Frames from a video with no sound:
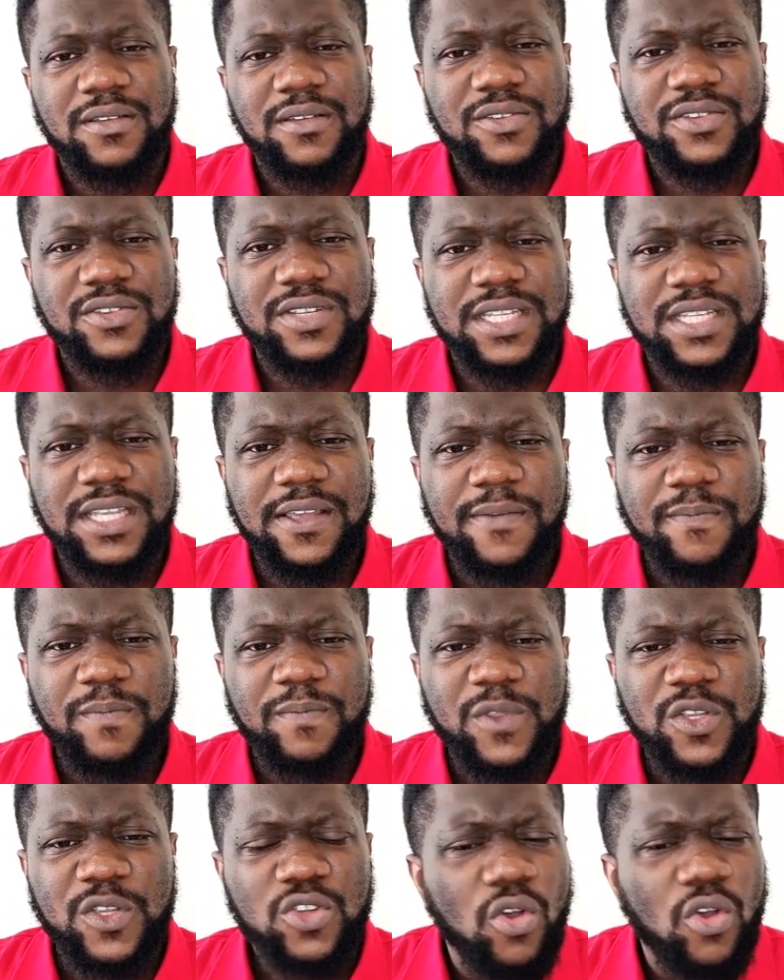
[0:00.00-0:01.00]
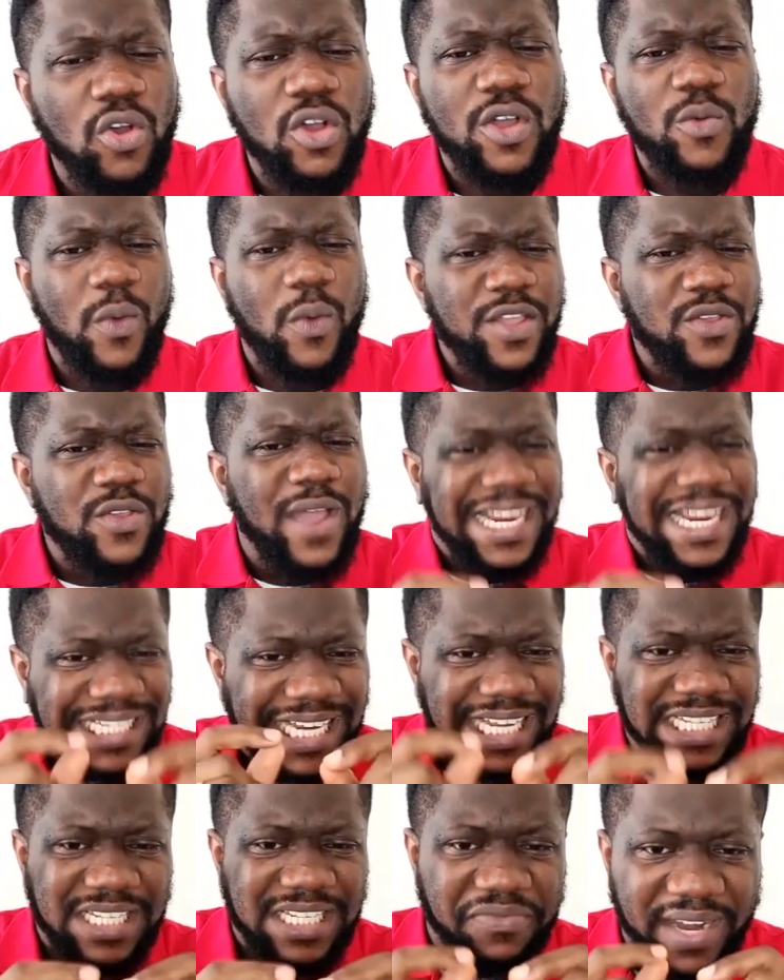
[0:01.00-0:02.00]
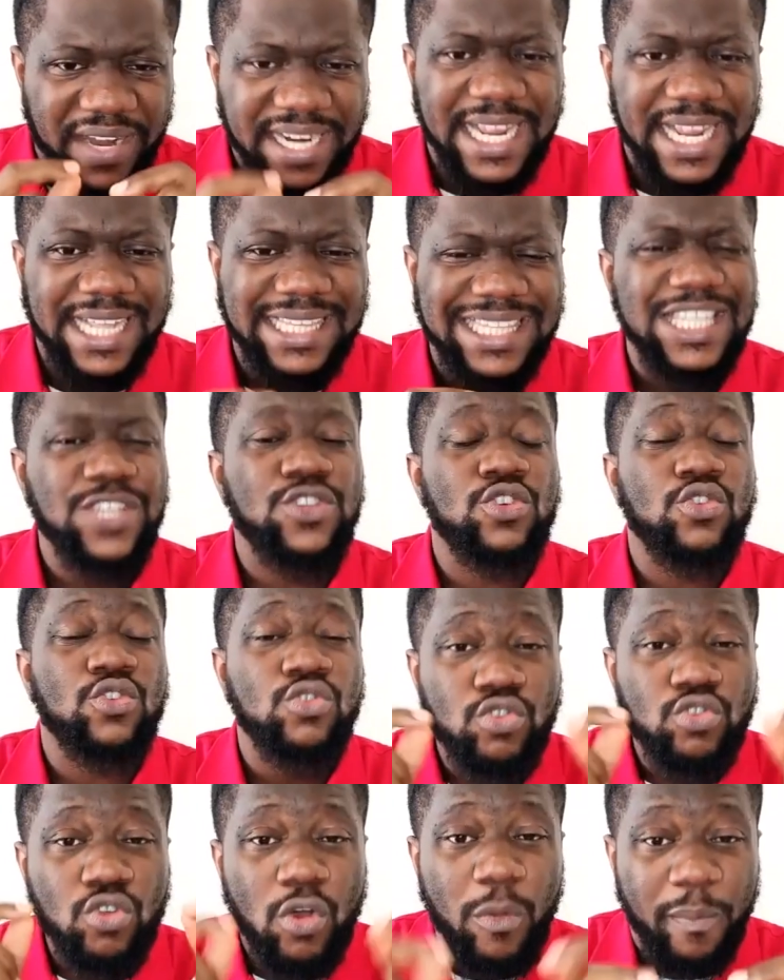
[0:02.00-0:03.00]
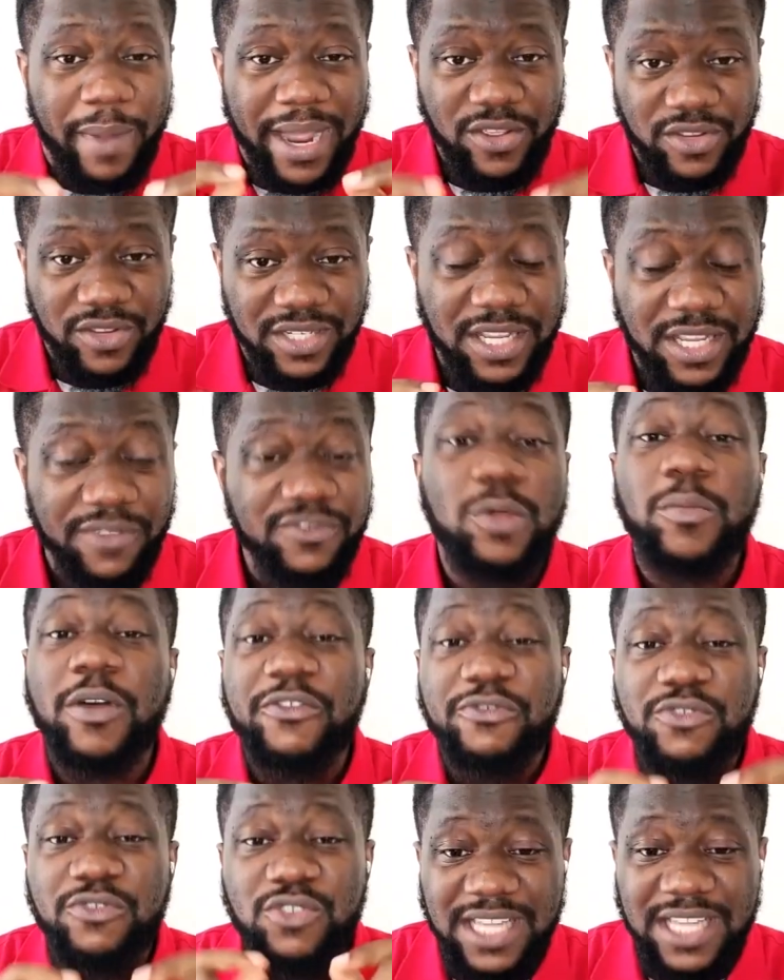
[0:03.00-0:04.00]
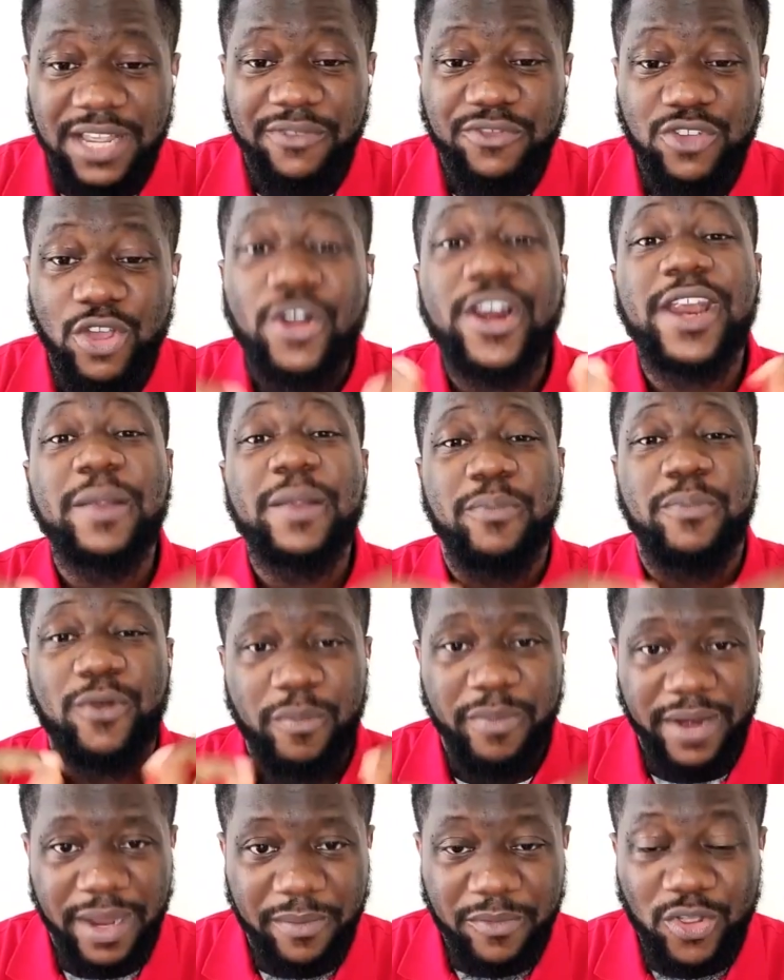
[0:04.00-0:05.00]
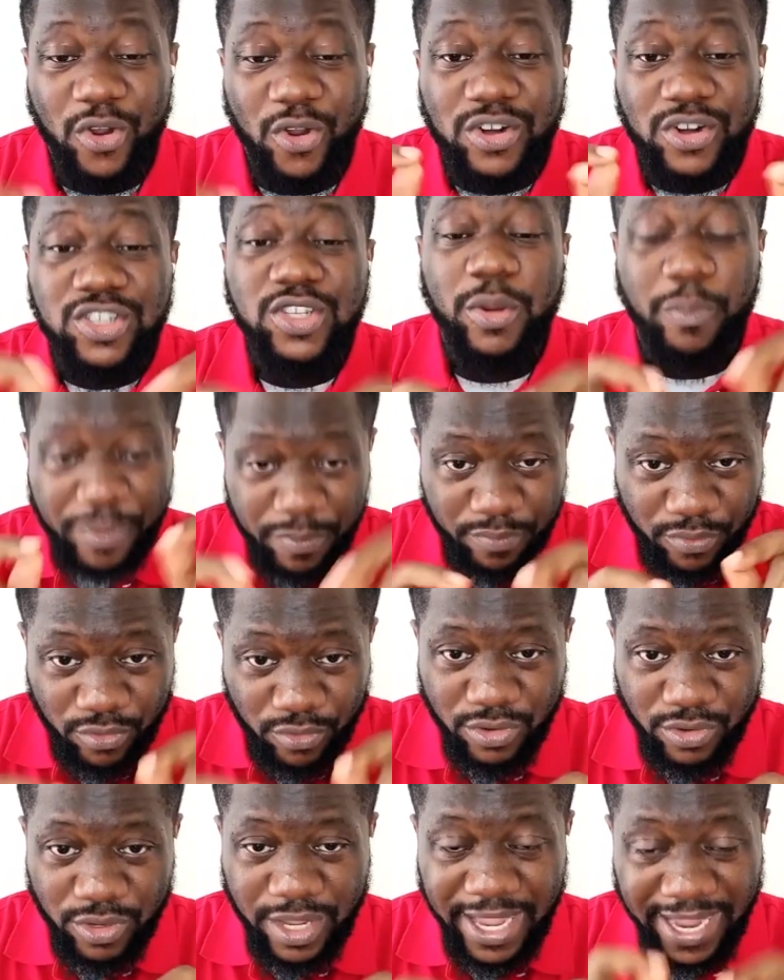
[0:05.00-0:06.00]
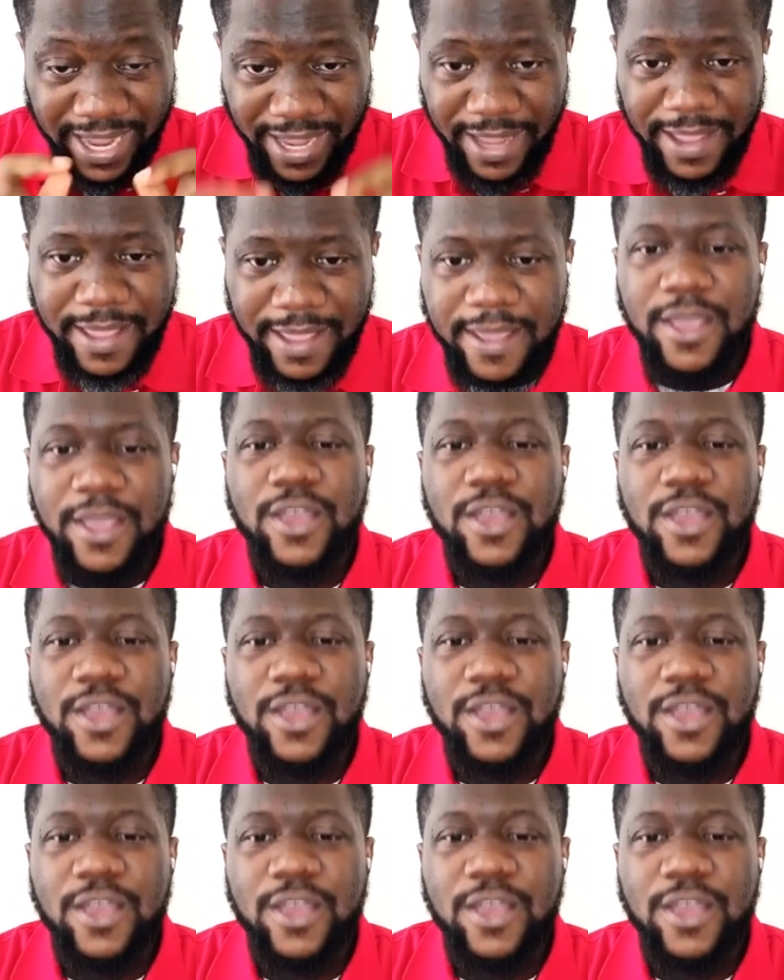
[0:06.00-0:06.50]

You see? So when you identify that thing, you know by yourself, some of you self, your real problem, your some people, eh?